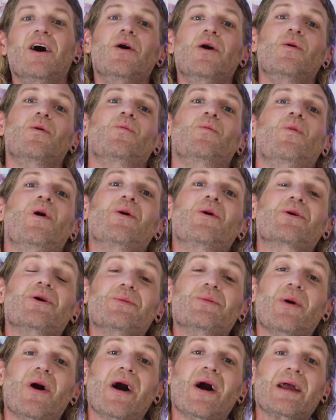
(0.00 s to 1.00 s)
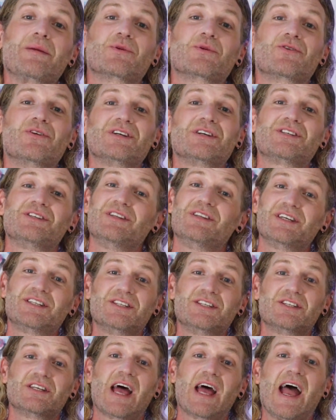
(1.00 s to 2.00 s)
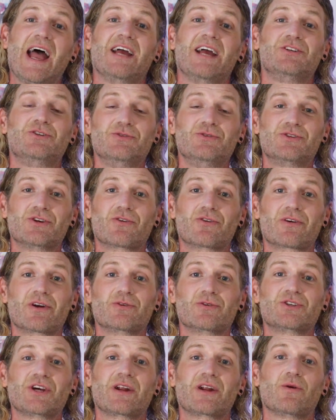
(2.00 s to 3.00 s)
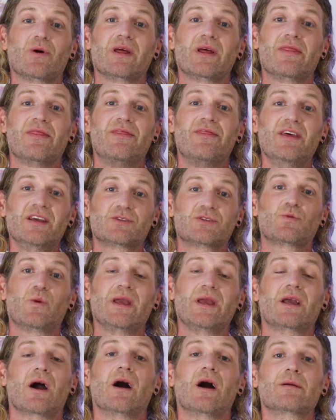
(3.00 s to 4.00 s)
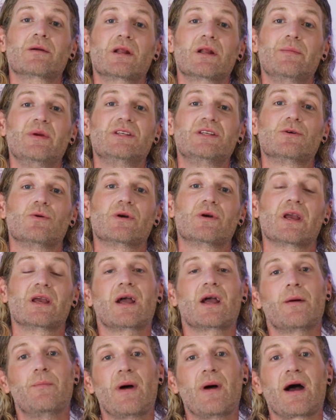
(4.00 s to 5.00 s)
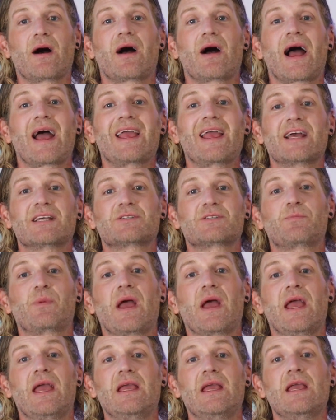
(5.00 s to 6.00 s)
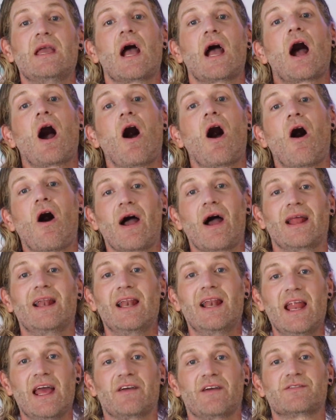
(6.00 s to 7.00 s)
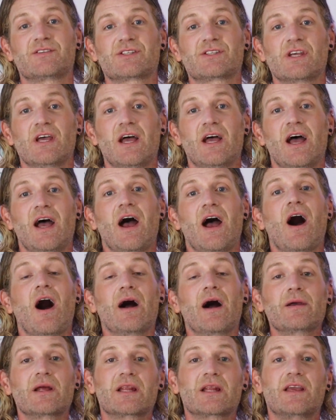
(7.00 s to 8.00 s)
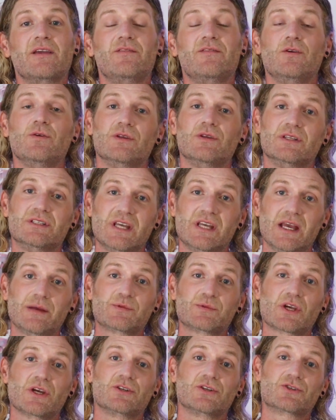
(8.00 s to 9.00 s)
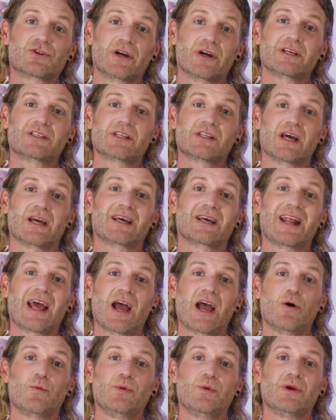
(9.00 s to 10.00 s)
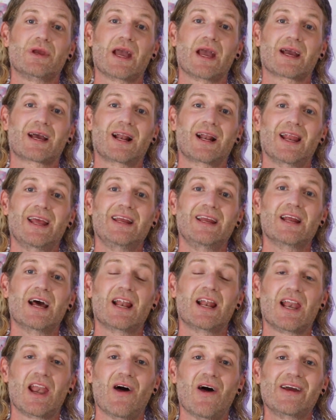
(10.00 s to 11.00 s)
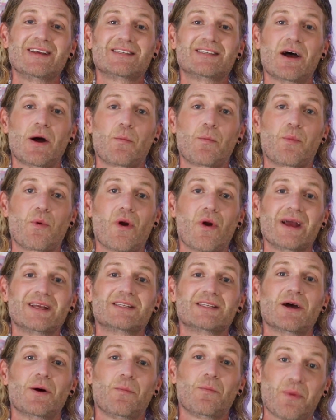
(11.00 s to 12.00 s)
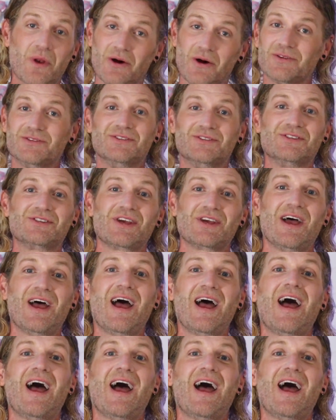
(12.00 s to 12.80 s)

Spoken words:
Hello and welcome, I am Chris and this is the hair tutorial channel, and this week I'm going to be talking about ASP high lifts. I'm going to give you the tips and tricks that are going to help you get cleaner, lighter, brighter blondes.